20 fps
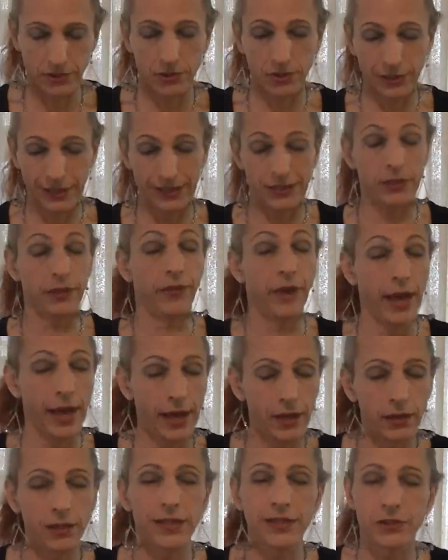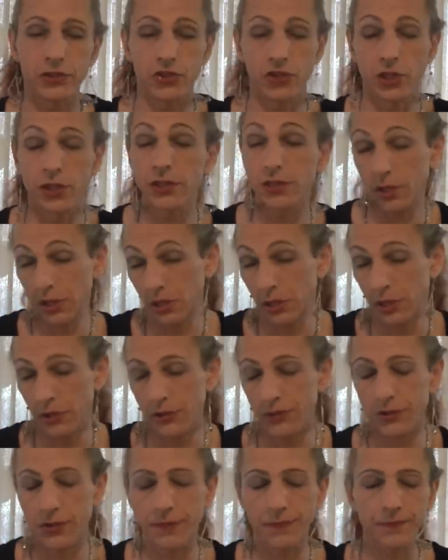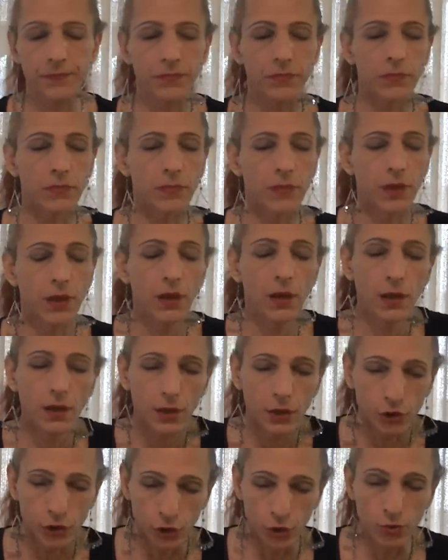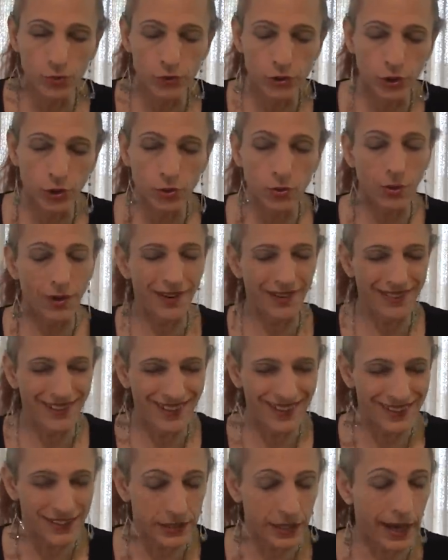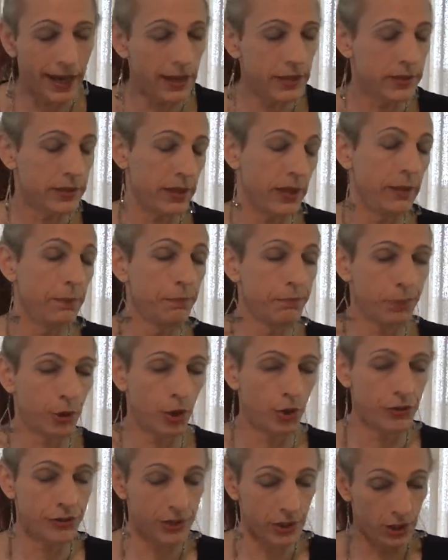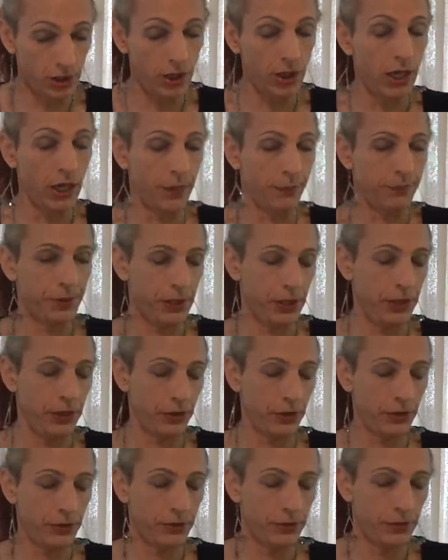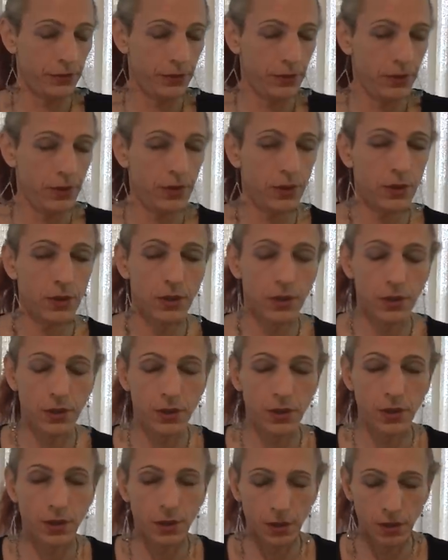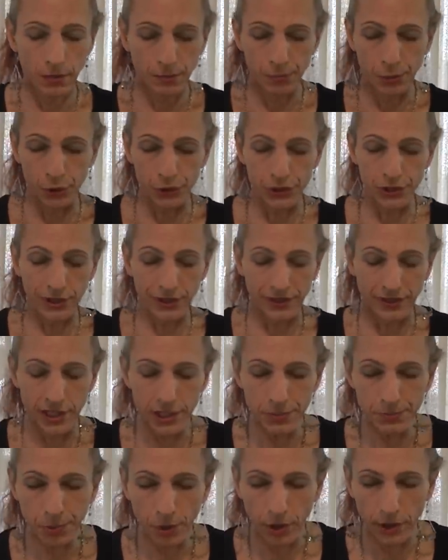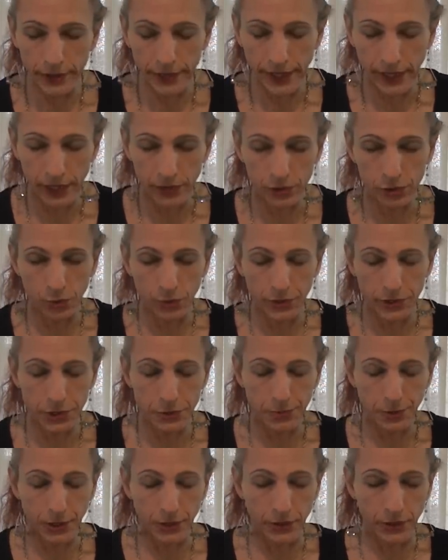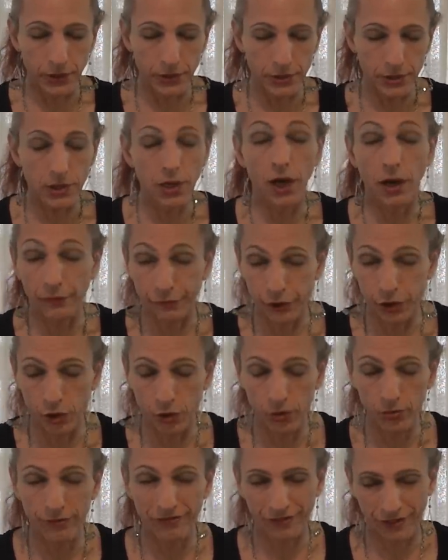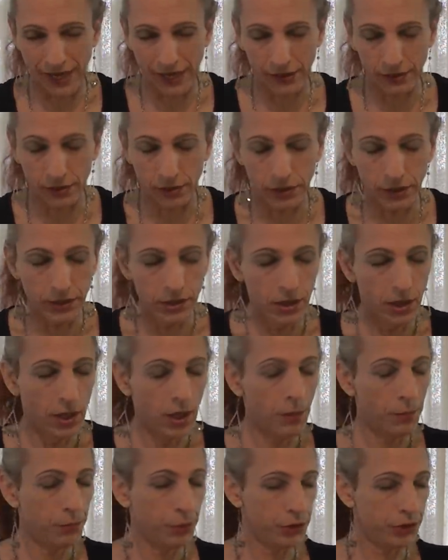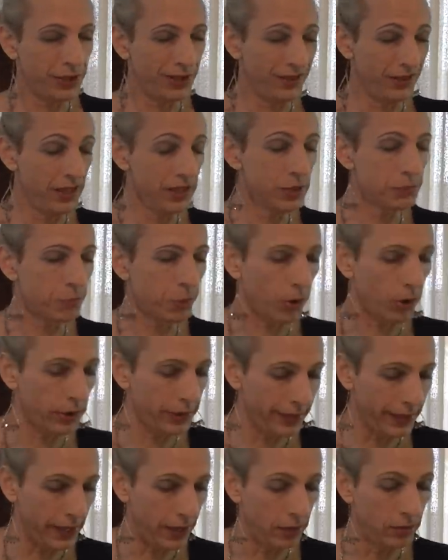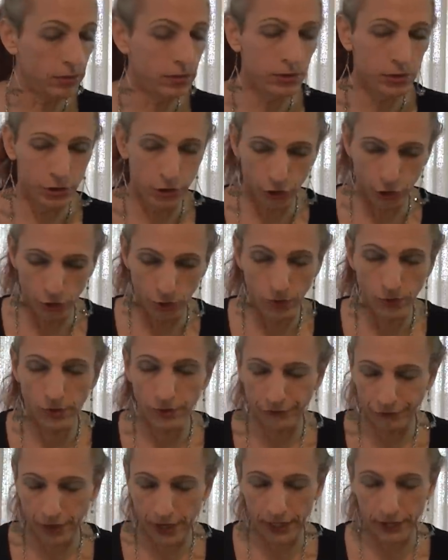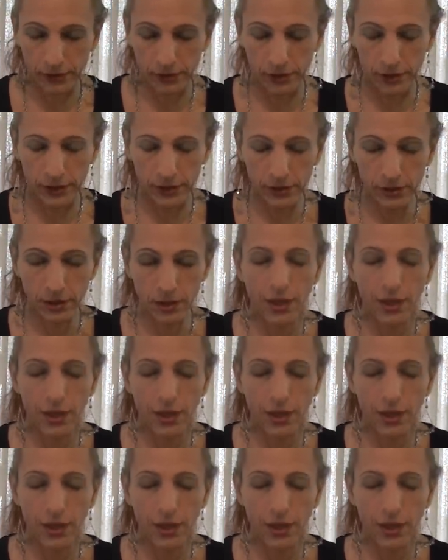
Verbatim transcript: to get to that. It just is. You two are the exact same person up here. Pushing this part down to experience of you, fractaling. Pushing this part down, you, fractaling